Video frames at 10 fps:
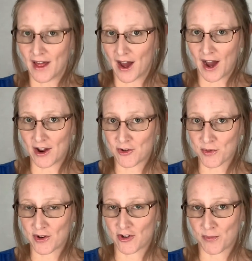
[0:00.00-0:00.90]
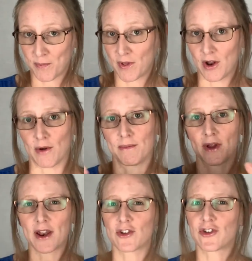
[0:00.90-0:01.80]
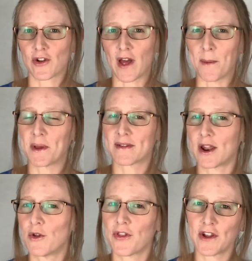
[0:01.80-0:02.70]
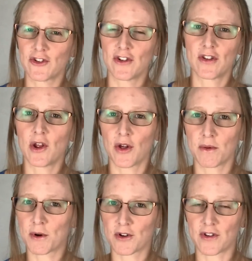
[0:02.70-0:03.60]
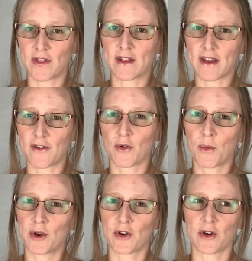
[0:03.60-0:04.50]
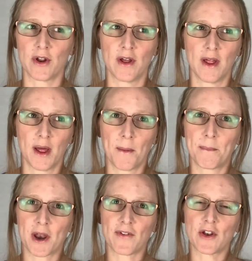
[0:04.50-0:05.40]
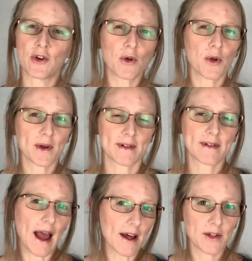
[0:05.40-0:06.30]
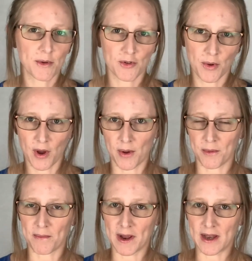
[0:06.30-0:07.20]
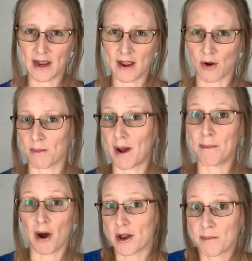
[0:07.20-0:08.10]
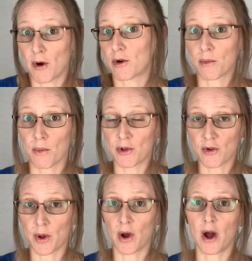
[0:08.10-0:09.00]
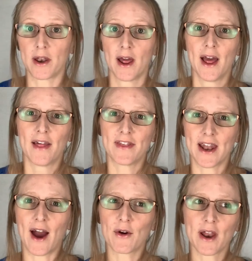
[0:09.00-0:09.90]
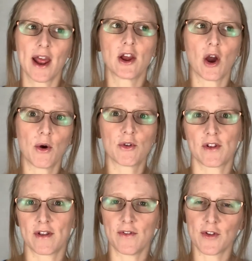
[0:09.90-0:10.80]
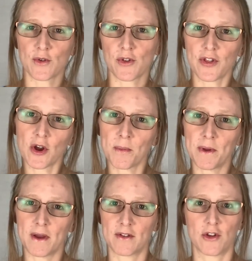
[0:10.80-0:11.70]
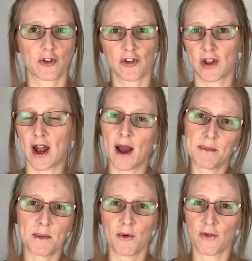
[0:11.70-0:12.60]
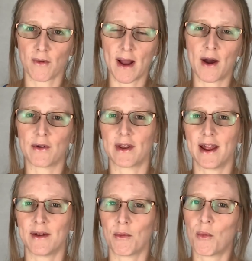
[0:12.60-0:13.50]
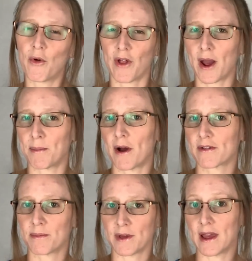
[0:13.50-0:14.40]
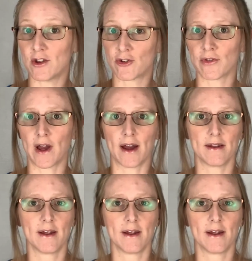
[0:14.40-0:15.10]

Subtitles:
I just wanted to, kind of share that, because I don't think she's the only person that's ever wondered, but if I don't know exactly what's going on with my knee or my body part or what's going on, then how can I go to see physical therapy? Because they're just going to have me move around, and won't I possibly injure that?